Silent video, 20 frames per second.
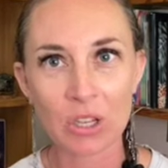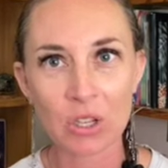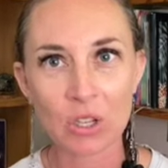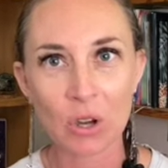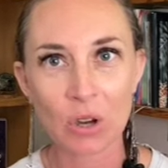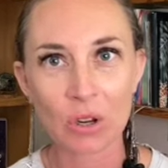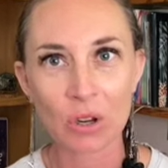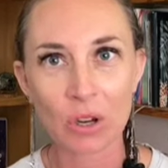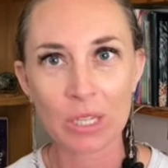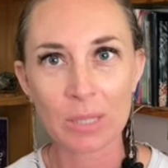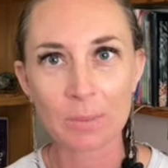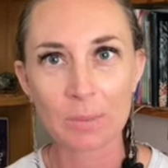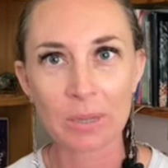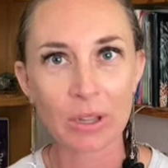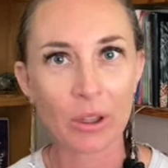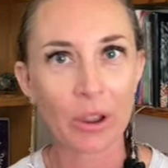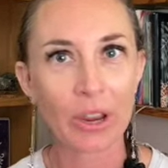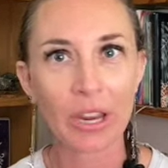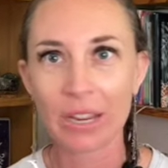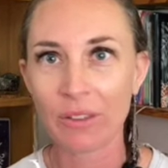show notes
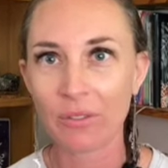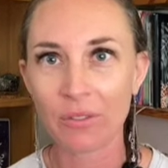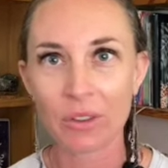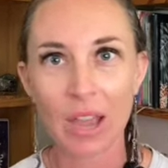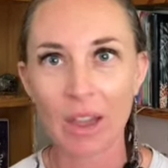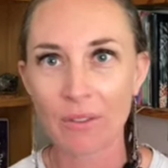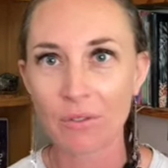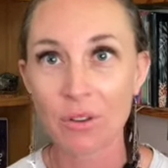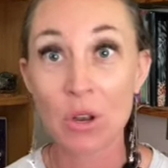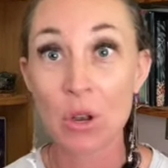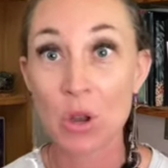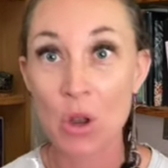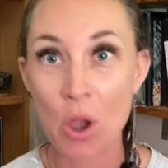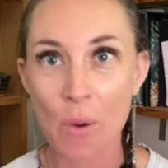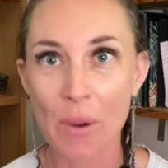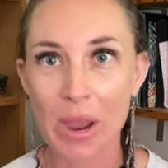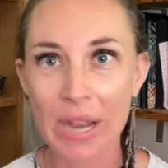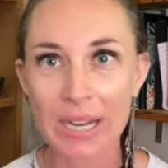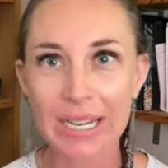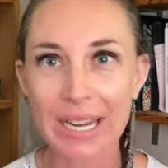below if you have
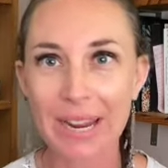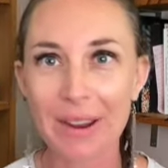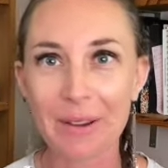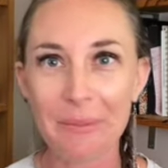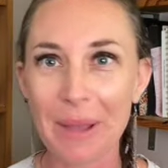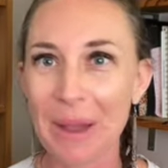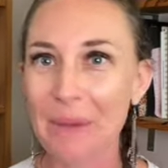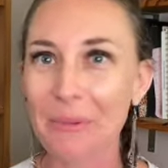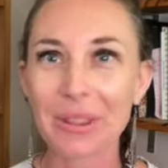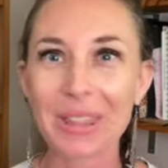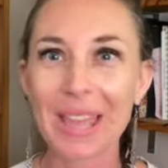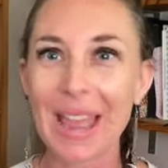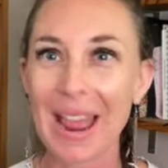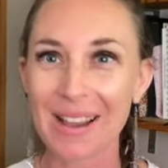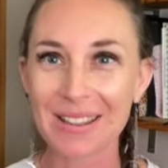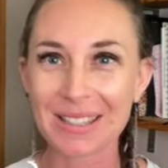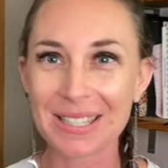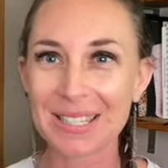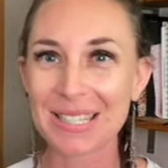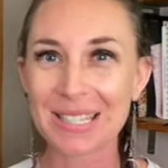no idea about what the
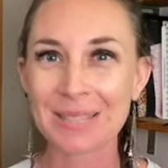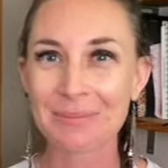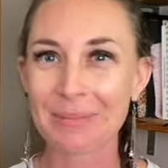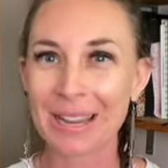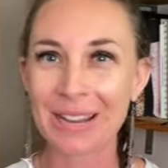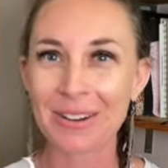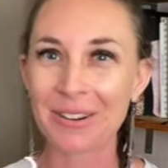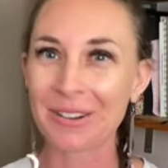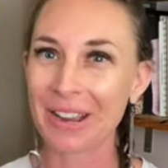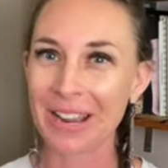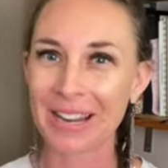houses mean or